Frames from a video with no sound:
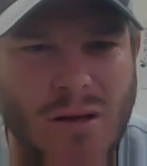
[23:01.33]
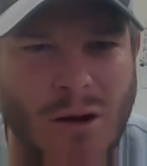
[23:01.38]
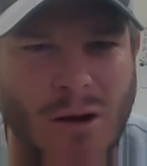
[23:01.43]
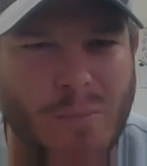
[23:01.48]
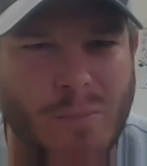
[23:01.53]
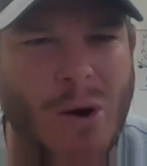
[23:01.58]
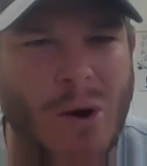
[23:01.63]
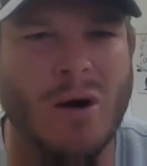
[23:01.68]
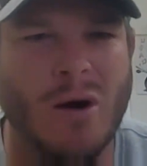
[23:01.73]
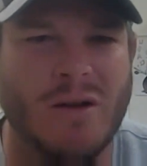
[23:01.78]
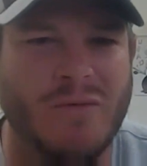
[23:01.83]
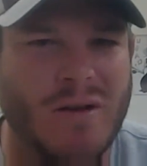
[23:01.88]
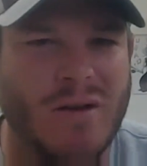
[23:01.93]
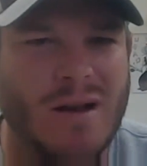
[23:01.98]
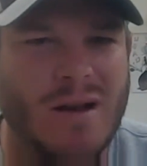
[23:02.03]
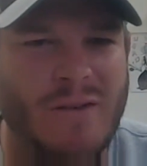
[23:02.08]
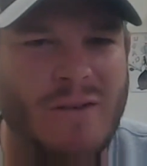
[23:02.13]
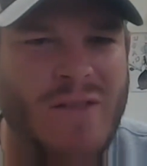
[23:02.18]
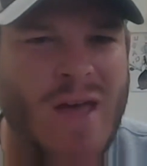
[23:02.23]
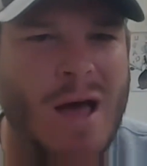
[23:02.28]
you're part of
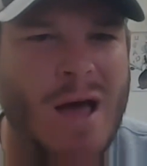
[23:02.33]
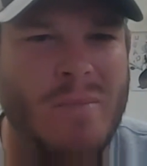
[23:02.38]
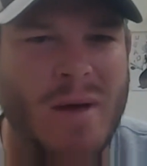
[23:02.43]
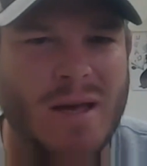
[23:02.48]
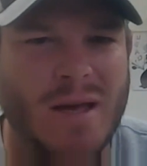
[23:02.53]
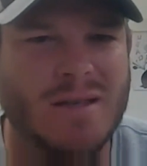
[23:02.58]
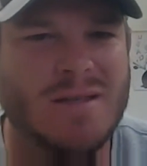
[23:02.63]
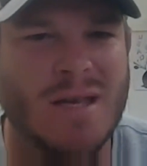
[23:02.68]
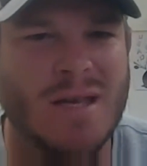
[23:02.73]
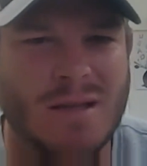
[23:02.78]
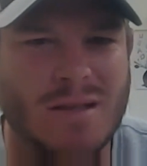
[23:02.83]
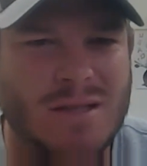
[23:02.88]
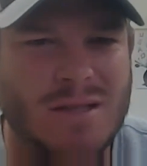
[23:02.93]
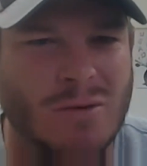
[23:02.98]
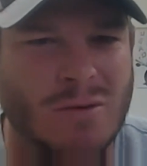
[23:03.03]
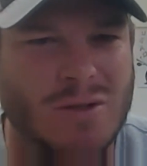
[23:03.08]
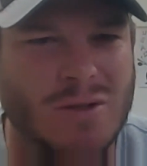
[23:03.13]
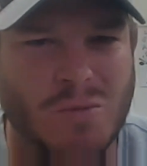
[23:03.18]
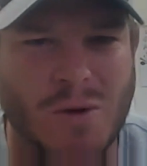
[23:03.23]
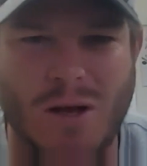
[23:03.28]
it, if that makes sense.
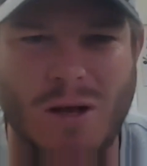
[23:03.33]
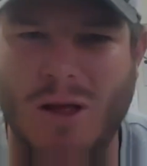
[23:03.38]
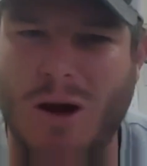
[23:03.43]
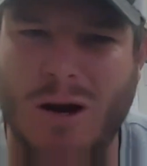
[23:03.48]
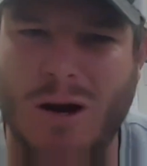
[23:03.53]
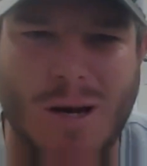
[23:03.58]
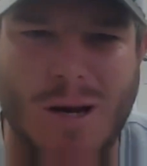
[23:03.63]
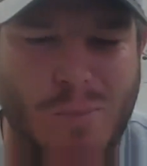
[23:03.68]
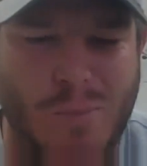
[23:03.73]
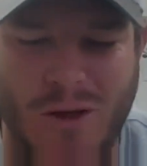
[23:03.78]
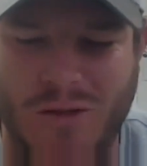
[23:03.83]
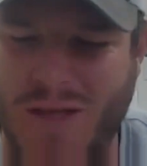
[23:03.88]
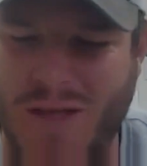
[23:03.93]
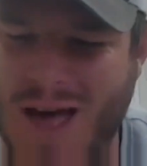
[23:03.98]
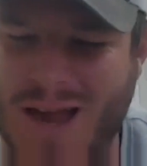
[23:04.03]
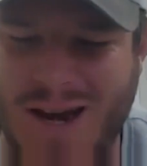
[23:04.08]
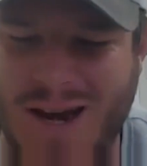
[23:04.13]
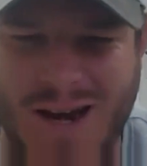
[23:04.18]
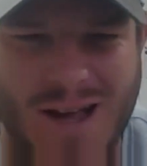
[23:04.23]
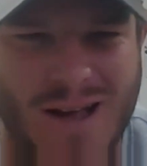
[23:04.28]
So it's real hard to put
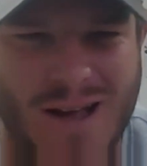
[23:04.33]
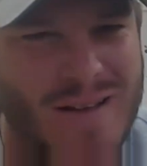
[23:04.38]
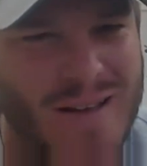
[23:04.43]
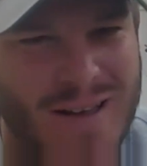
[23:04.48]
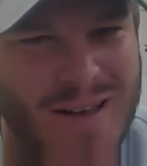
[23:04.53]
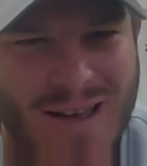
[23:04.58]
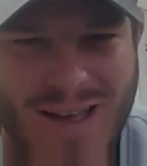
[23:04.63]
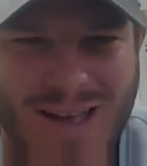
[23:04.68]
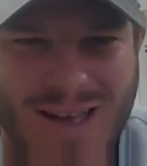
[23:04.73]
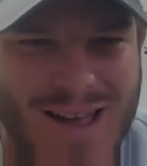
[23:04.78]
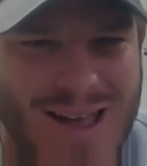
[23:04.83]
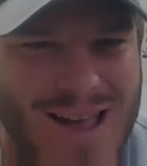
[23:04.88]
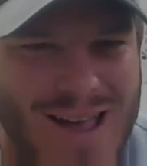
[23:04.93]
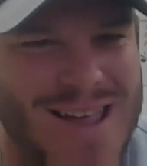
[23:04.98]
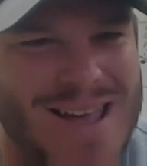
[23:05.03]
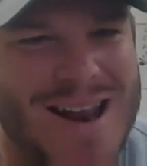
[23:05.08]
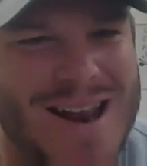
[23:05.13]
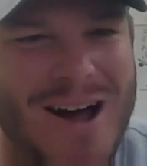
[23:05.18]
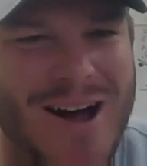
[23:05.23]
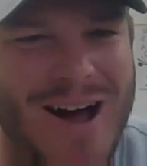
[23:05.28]
that in a,
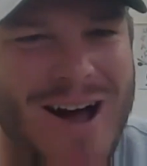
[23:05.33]
you know,